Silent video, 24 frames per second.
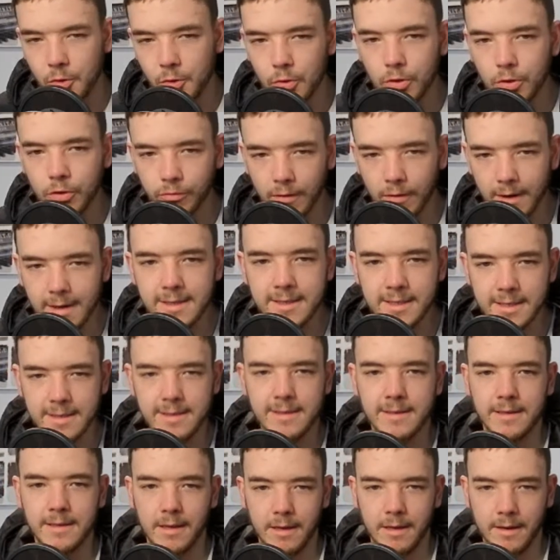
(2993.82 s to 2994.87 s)
Are you
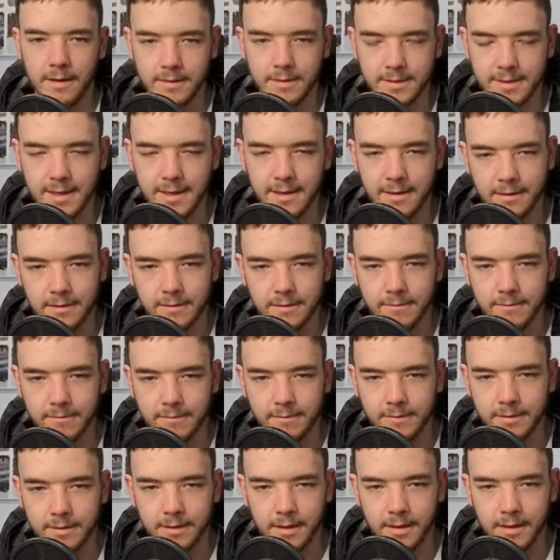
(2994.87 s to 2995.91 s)
crazy, Arteta?
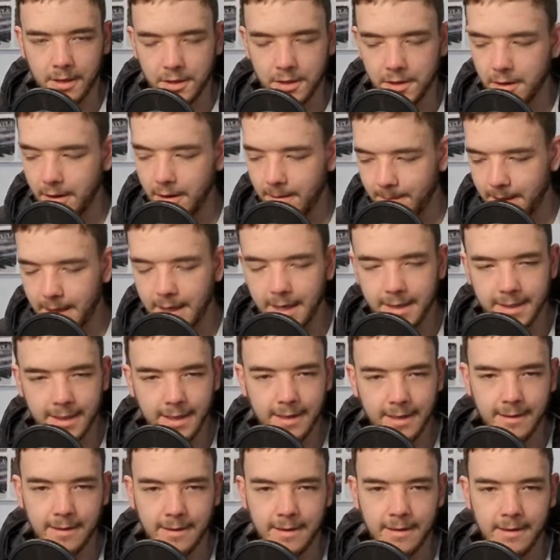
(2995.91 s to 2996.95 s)
You got
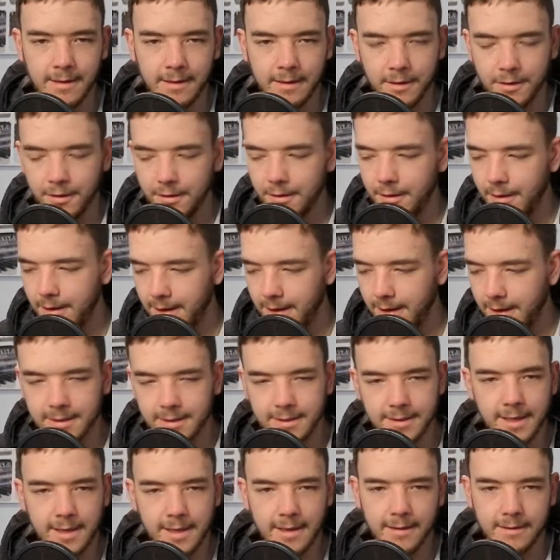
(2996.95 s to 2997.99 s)
Martinelli. You got
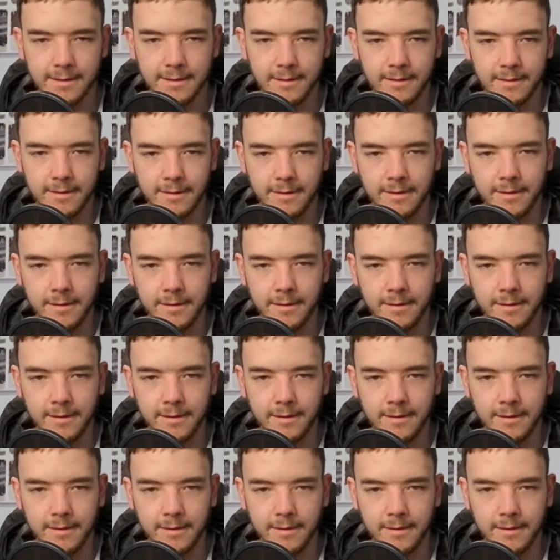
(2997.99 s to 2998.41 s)
Lacazette.